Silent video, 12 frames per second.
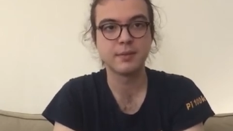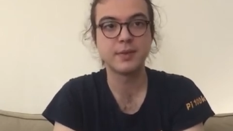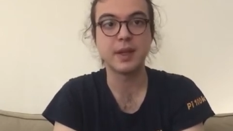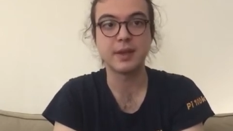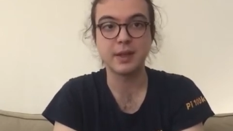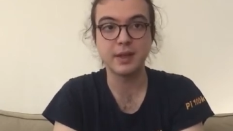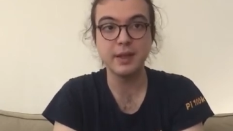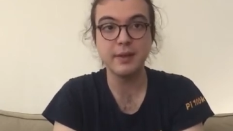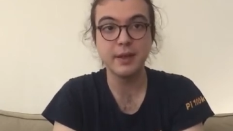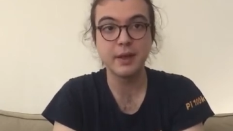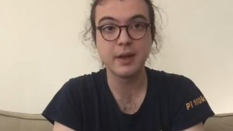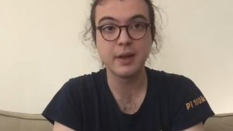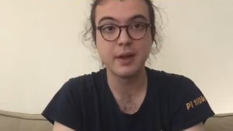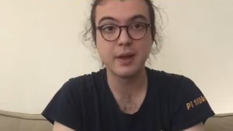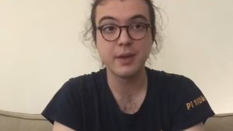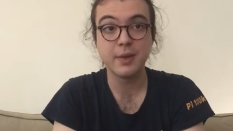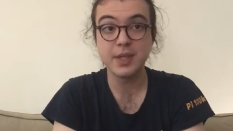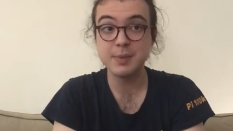Technically,
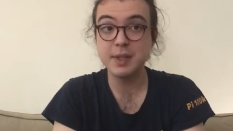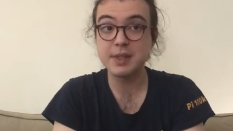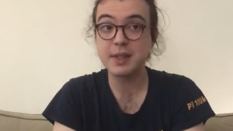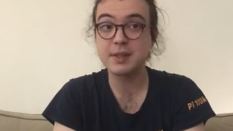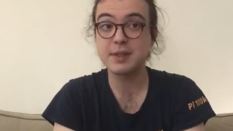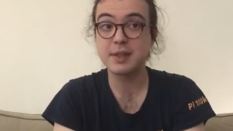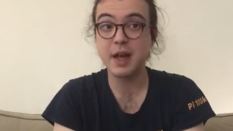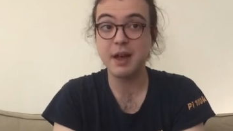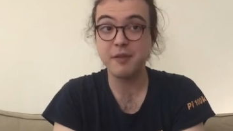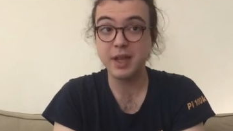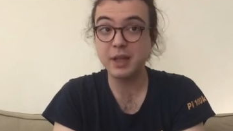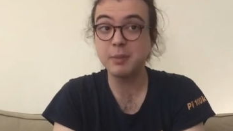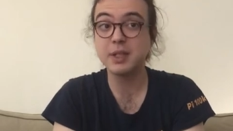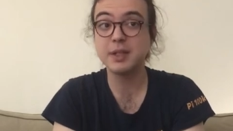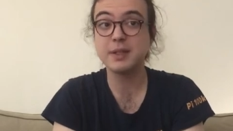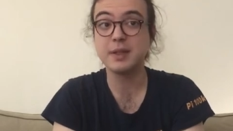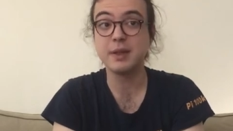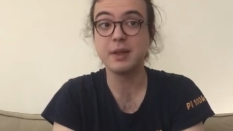this means that the
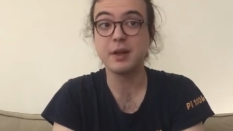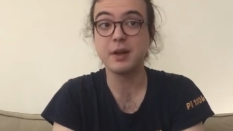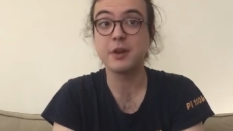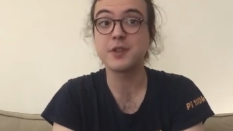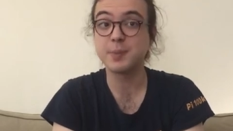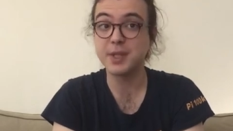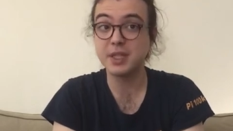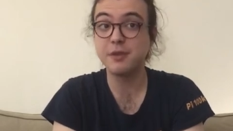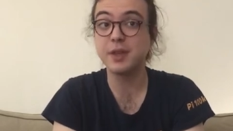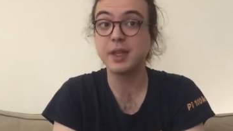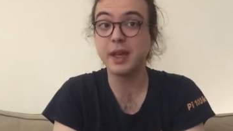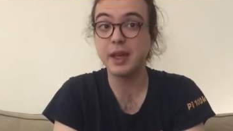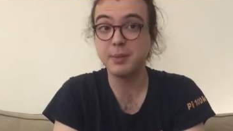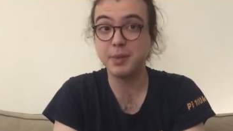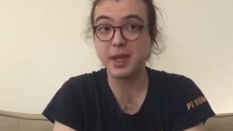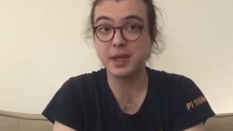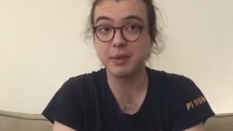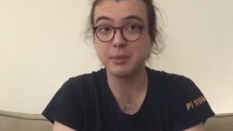availability of specific
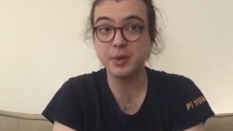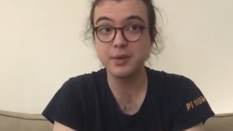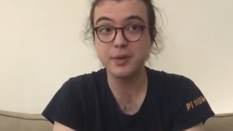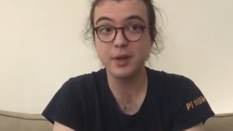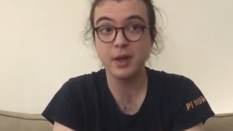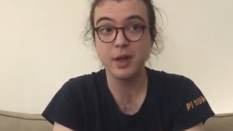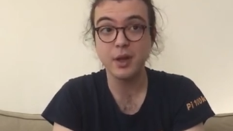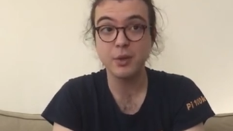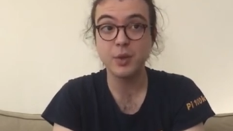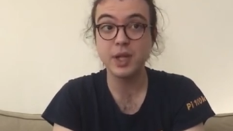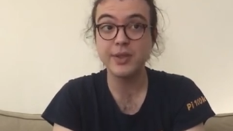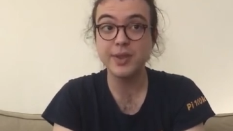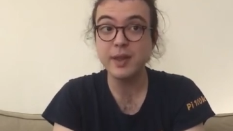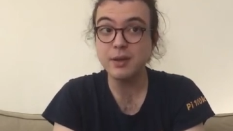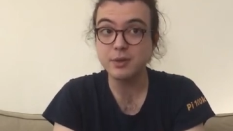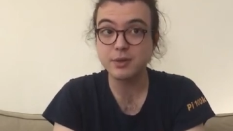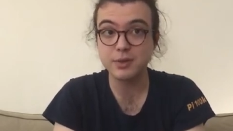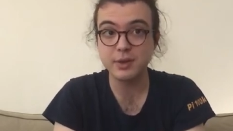API endpoint will
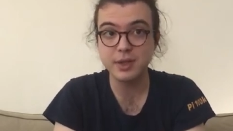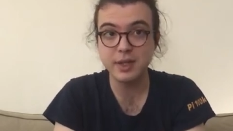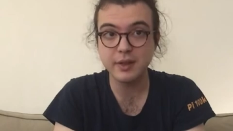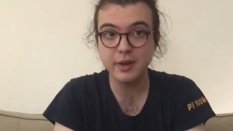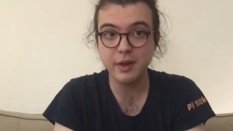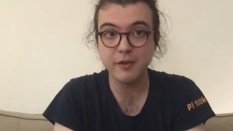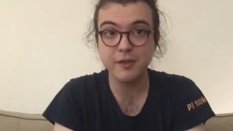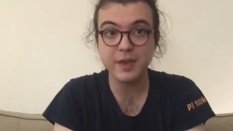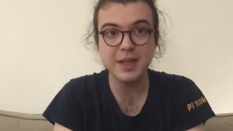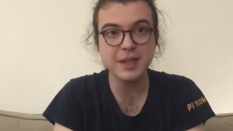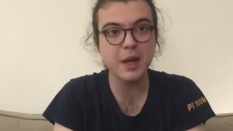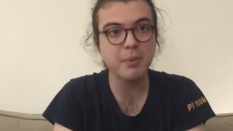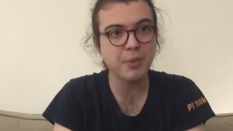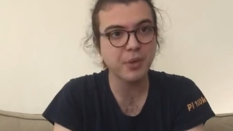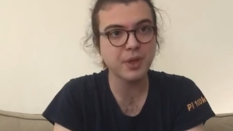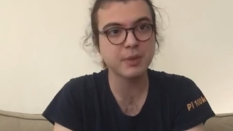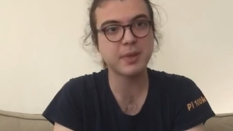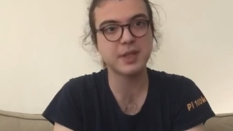tailor to the need of in-app
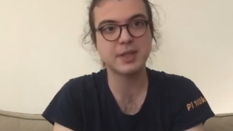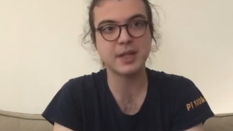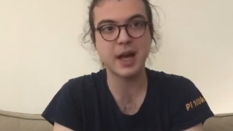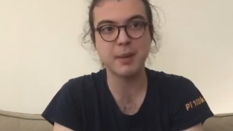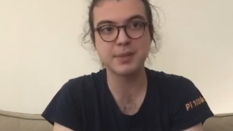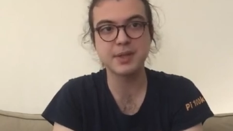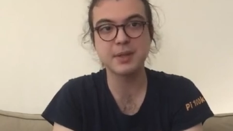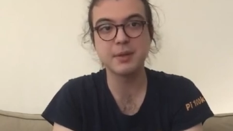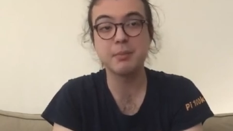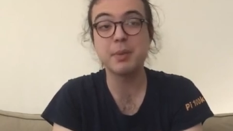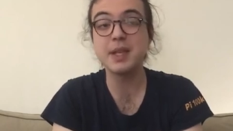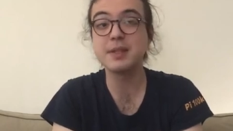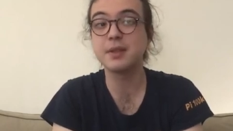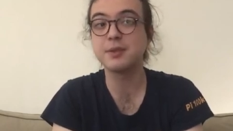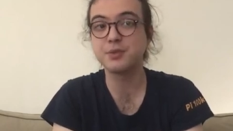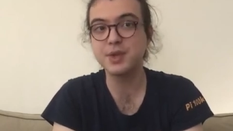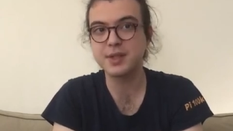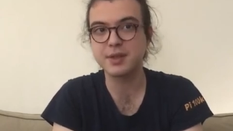third-party apps based
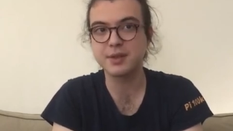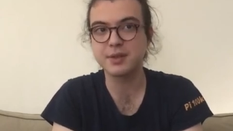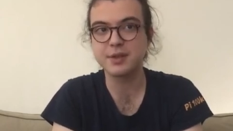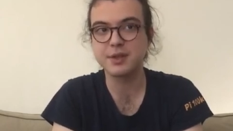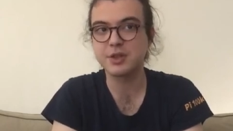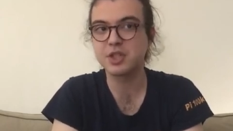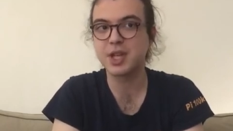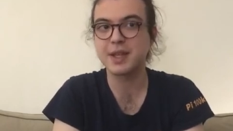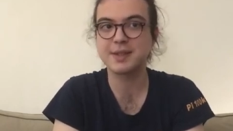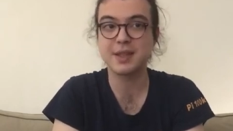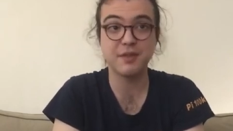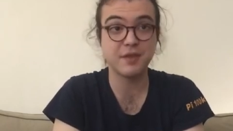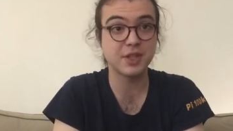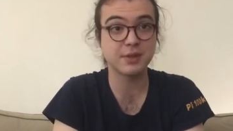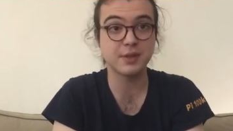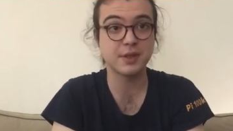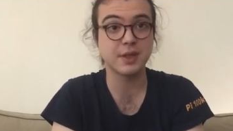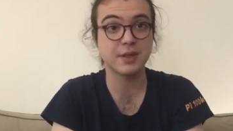on reasons such as
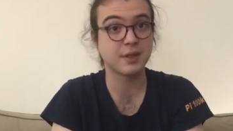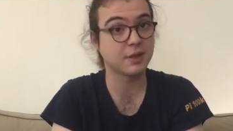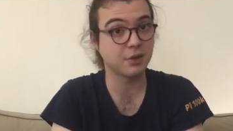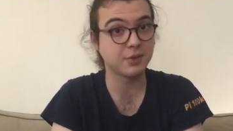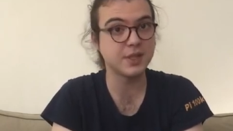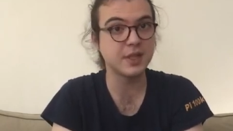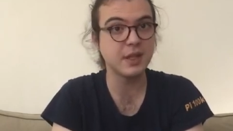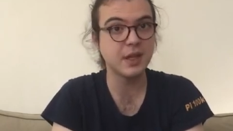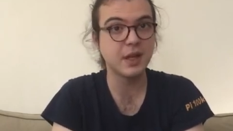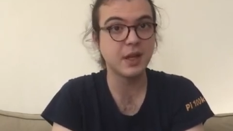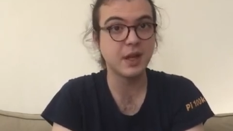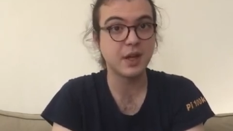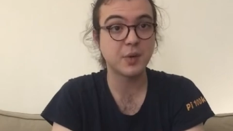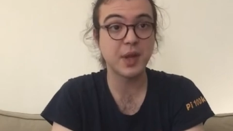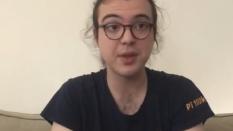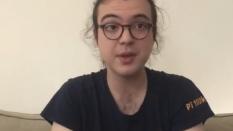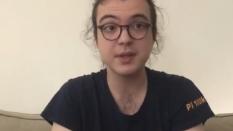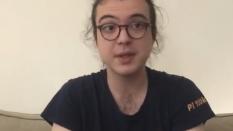efficiency and security,
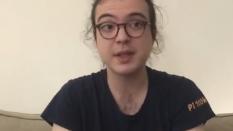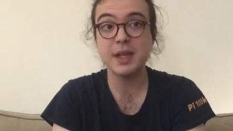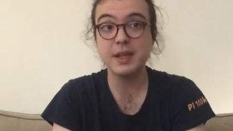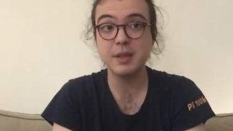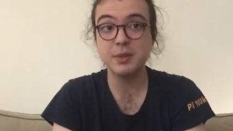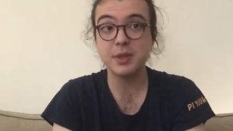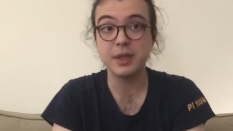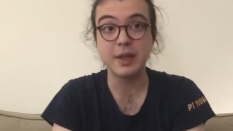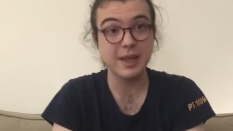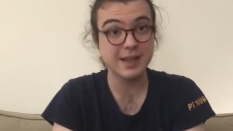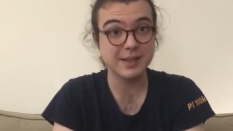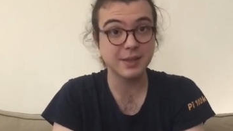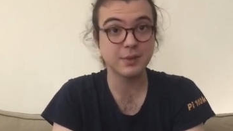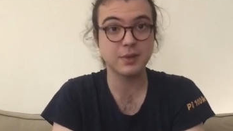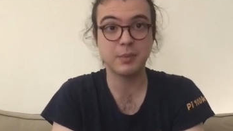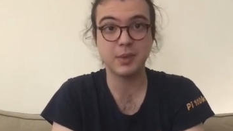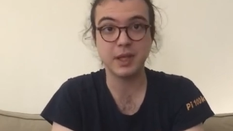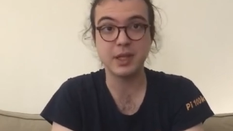rather than enabling external
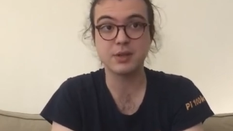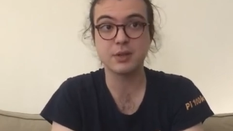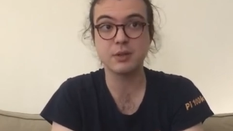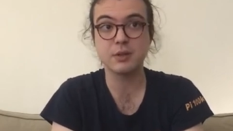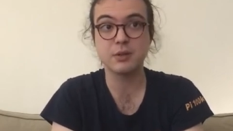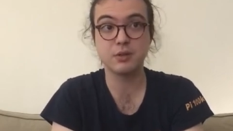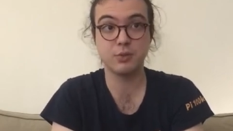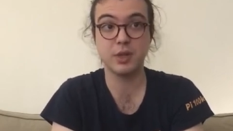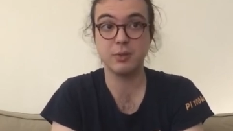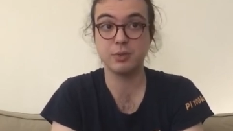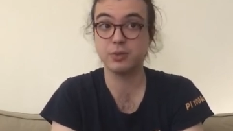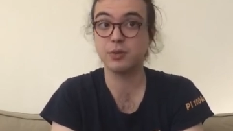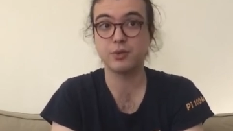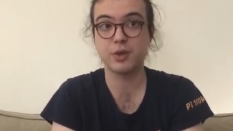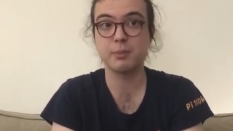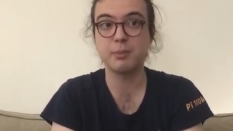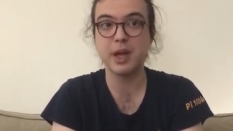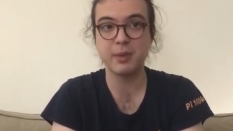applications to be able to
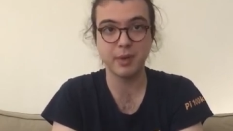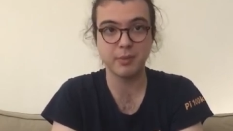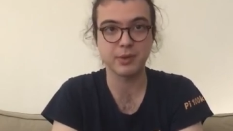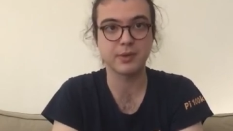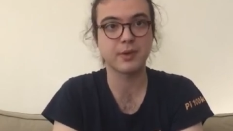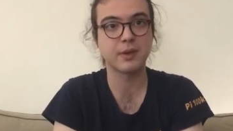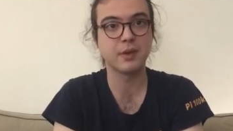run Pi payment,